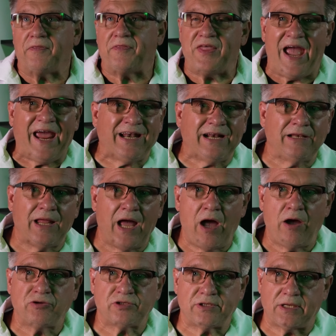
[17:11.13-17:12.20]
That
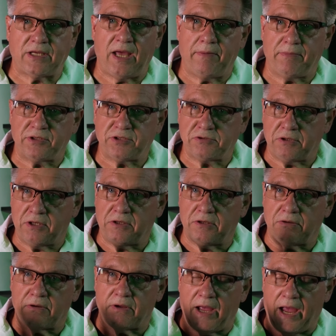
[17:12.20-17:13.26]
allows the chemistry
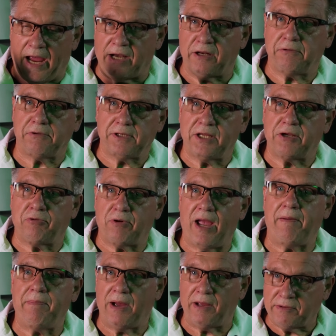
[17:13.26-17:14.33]
to adequately
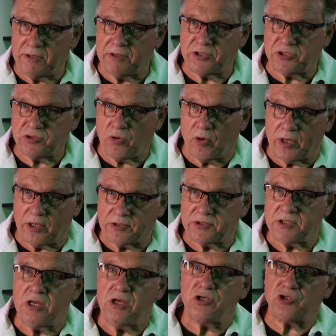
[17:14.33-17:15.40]
grab onto the soils,
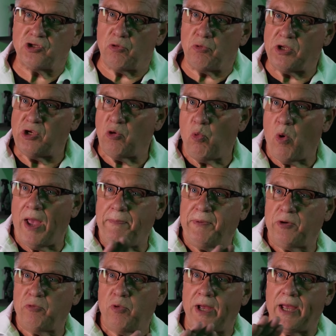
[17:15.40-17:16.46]
so when you wipe
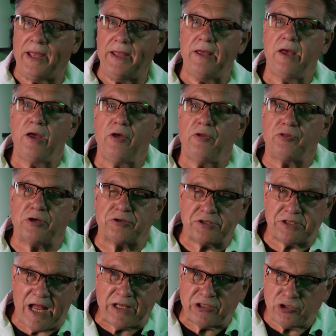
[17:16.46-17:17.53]
it away,
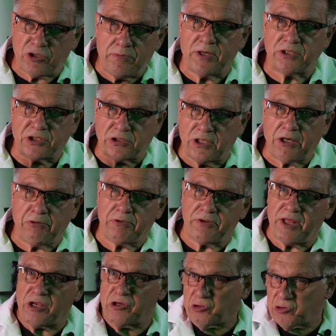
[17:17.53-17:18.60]
there's not so much liquid
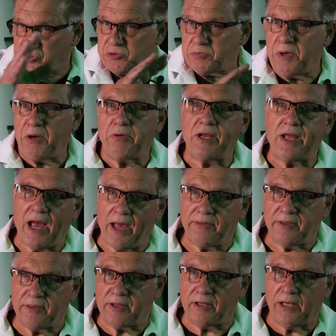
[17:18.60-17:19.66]
that you're smearing
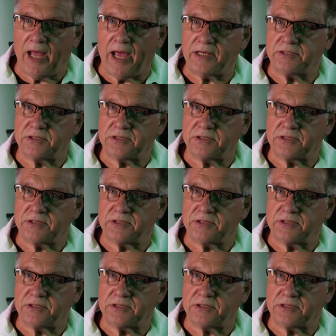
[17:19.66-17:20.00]
onto the glass.